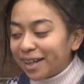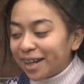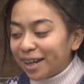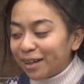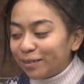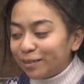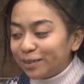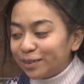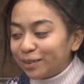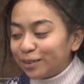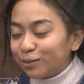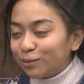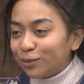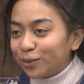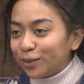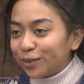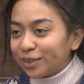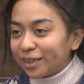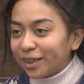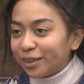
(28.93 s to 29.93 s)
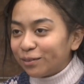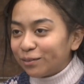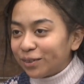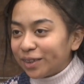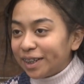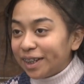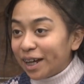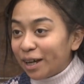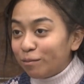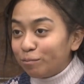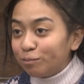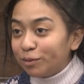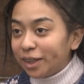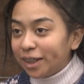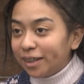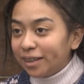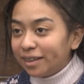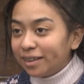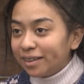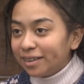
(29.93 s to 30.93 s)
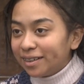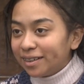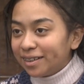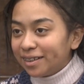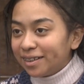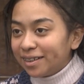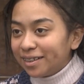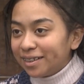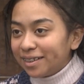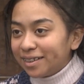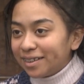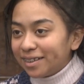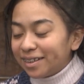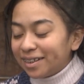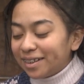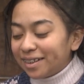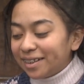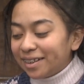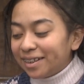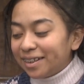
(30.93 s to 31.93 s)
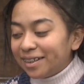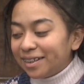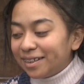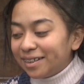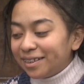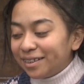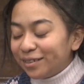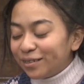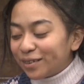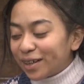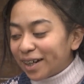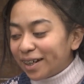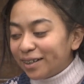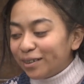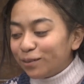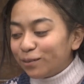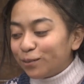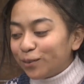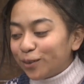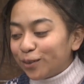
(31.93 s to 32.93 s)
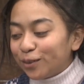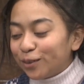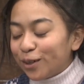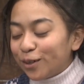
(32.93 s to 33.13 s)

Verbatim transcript: The house just feels like really empty. And then you kind of feel